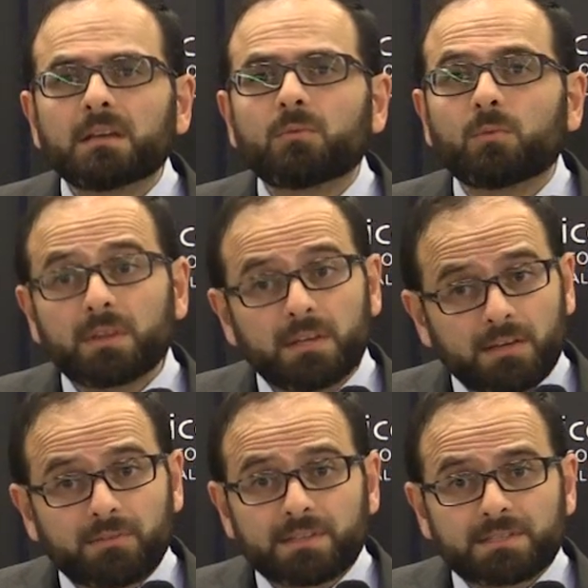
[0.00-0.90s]
with
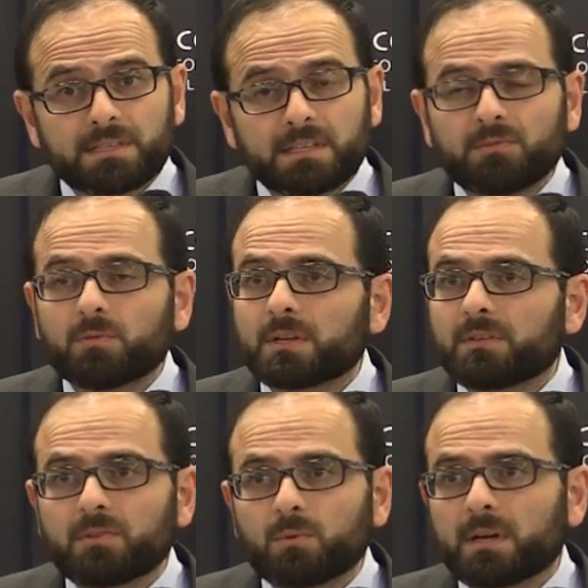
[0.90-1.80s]
diversity for
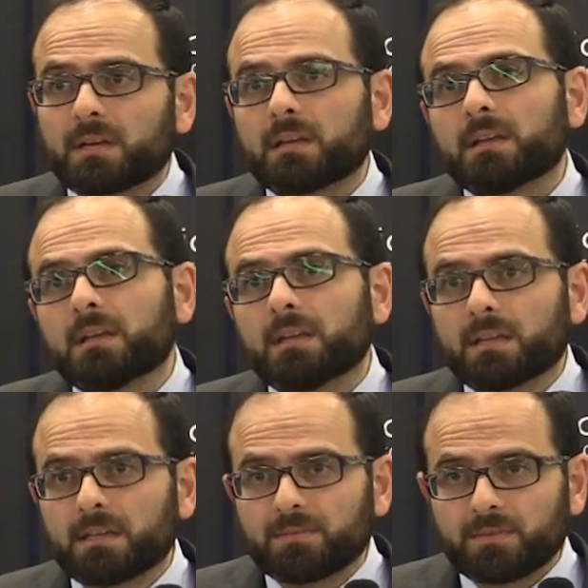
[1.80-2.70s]
everyone in
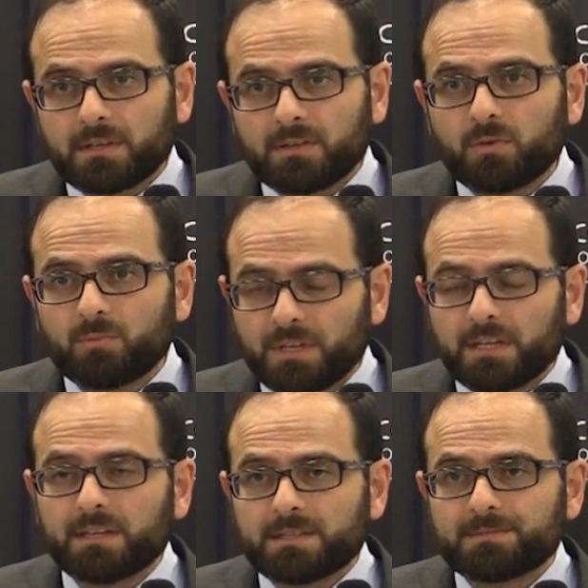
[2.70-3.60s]
the different
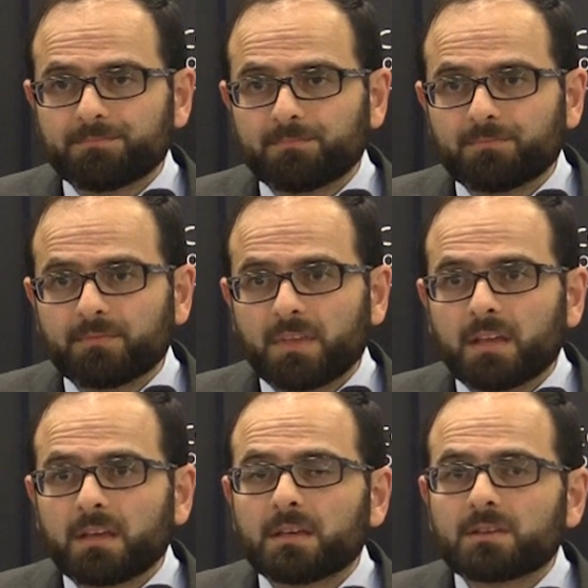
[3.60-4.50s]
communities.
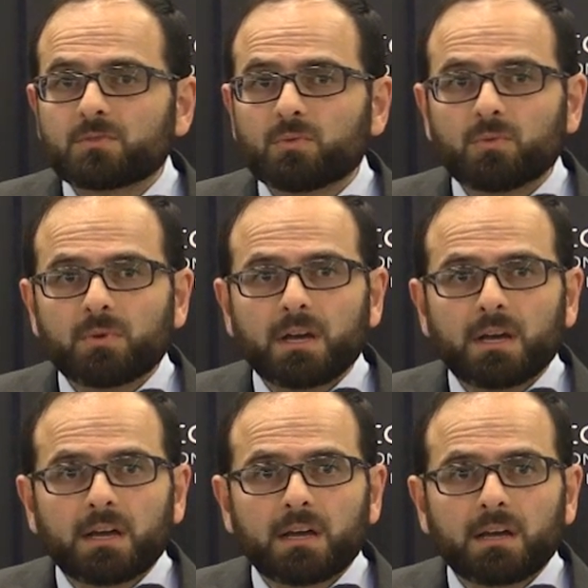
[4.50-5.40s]
So
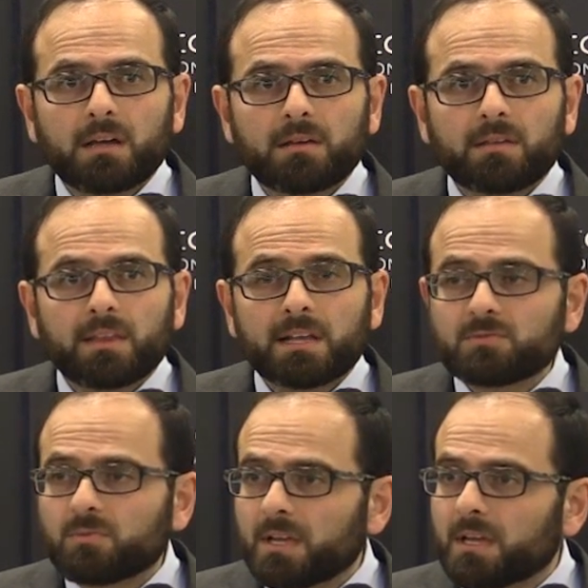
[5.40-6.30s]
uh,
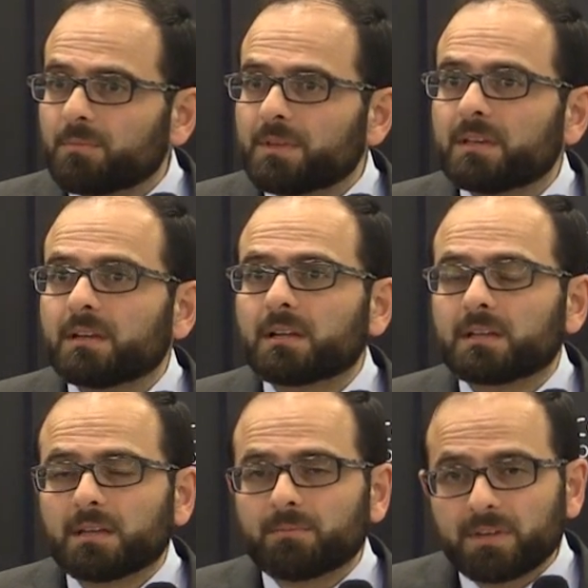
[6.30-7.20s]
that's why I'm here
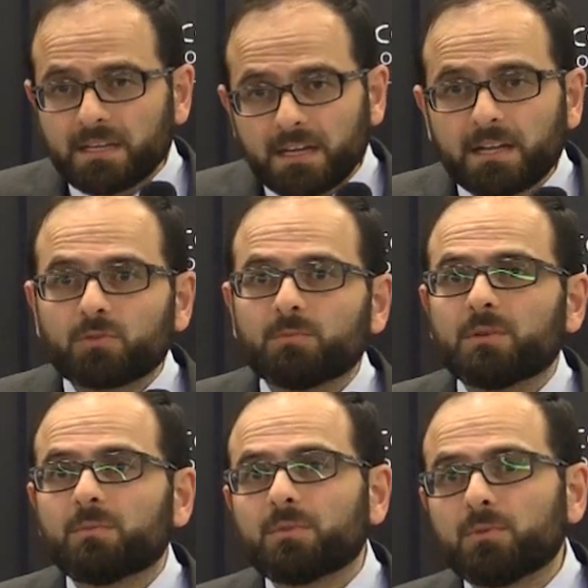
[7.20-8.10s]
and I'm very glad to
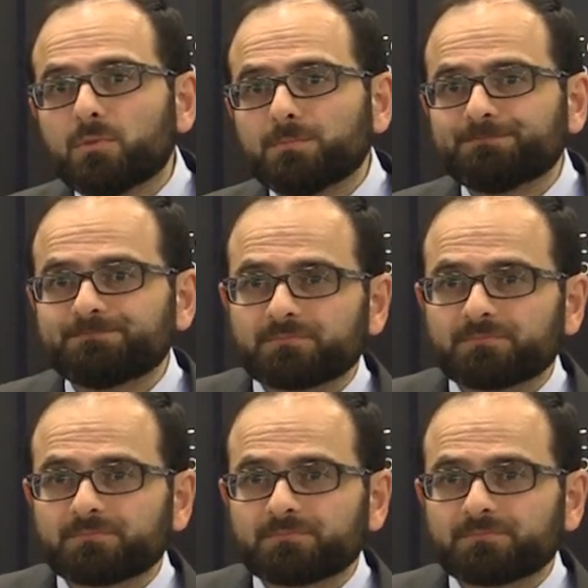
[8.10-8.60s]
be with you.